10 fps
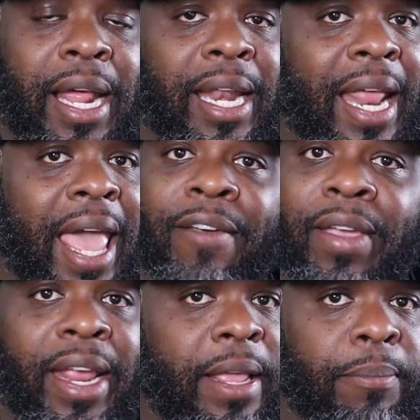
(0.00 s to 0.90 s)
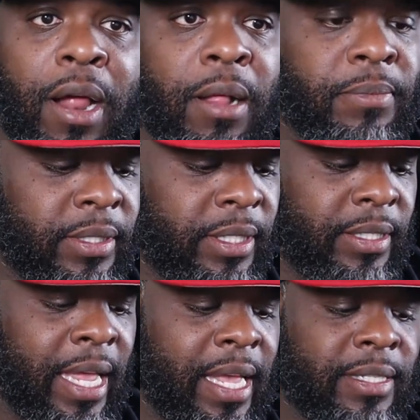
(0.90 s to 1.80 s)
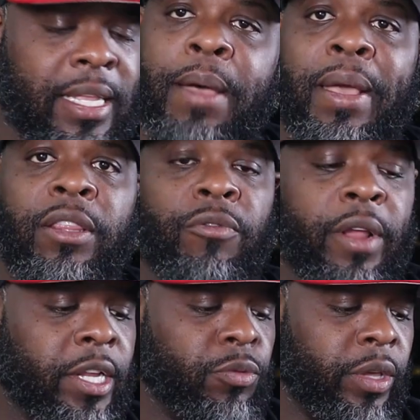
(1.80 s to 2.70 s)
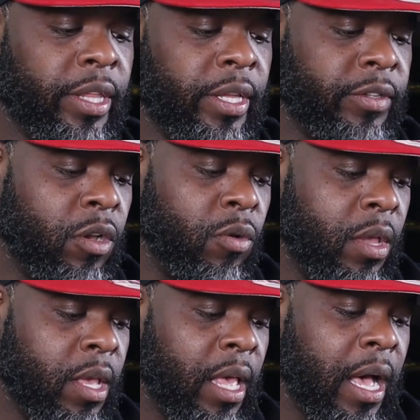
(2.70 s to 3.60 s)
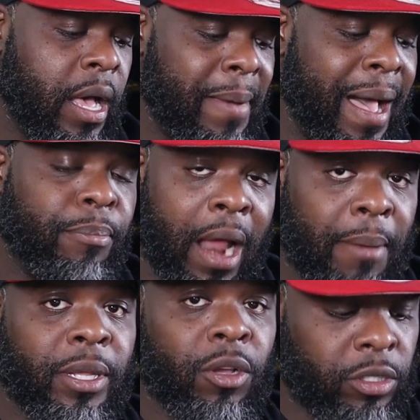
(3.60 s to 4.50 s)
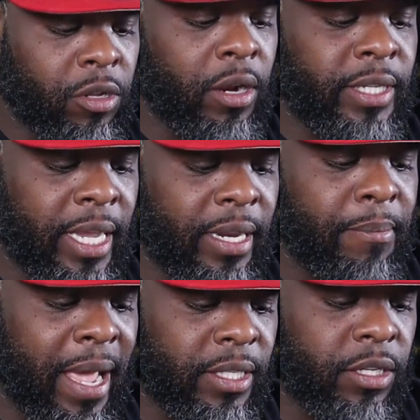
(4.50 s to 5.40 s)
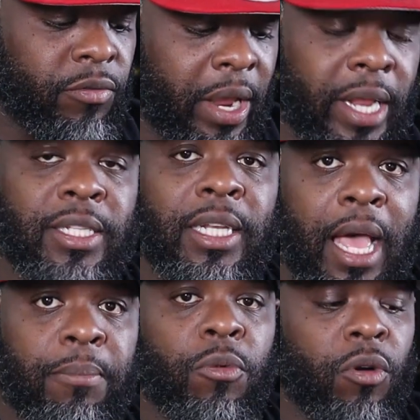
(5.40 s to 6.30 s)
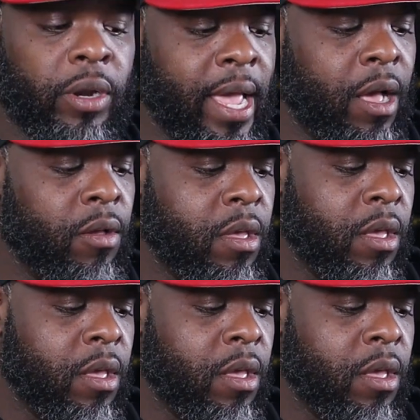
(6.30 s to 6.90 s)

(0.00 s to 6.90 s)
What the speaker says: I didn't have any problems this last time at the range with it. So I'm probably gonna start taking it back to the range a lot more now.